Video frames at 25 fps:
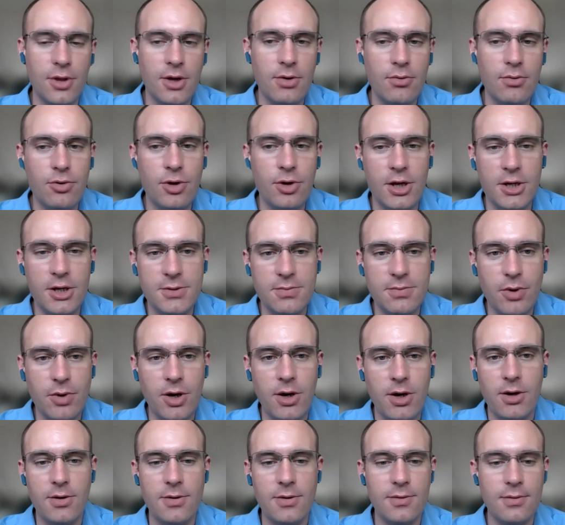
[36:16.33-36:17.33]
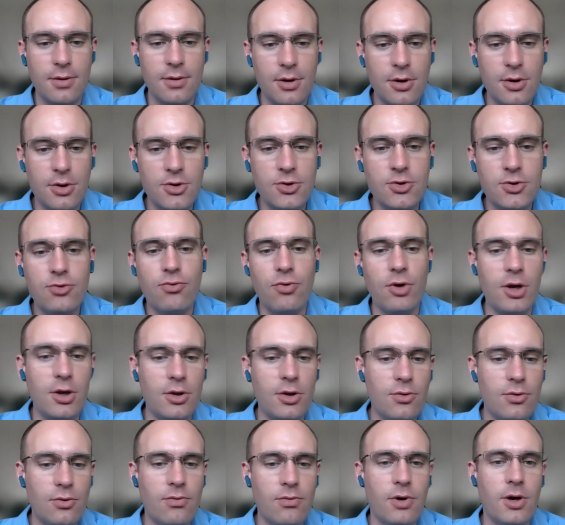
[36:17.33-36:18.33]
would expect
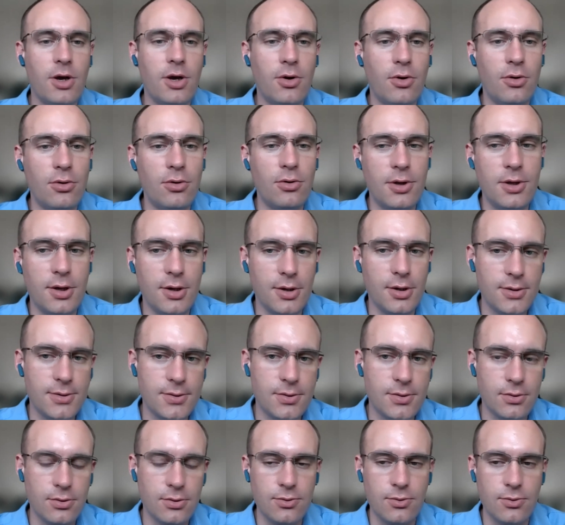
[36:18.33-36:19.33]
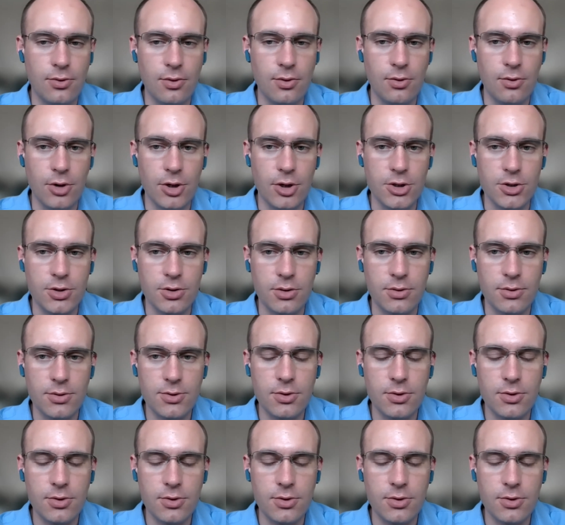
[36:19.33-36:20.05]
straight away all the answer to the question.